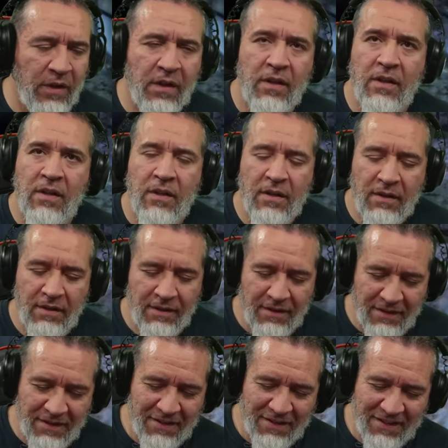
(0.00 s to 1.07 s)
I am
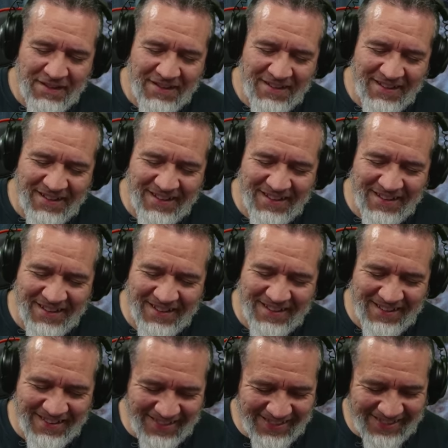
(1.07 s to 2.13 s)
so fucking
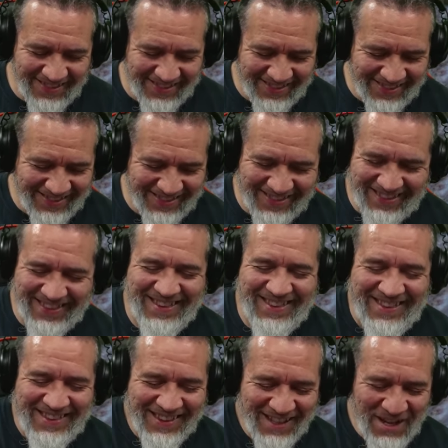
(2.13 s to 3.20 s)

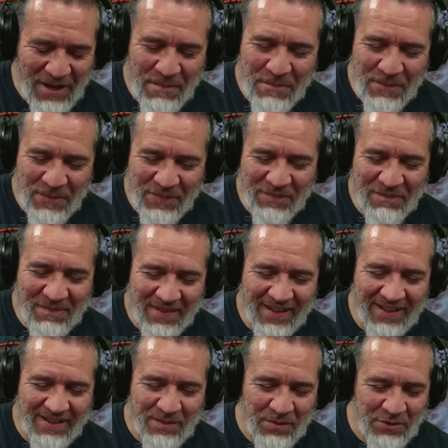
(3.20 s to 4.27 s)
wet right now.
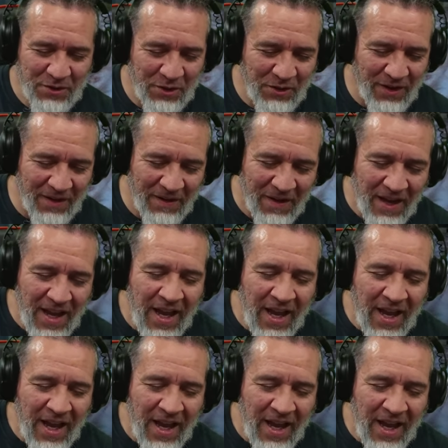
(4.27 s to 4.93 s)
I'm sure you are.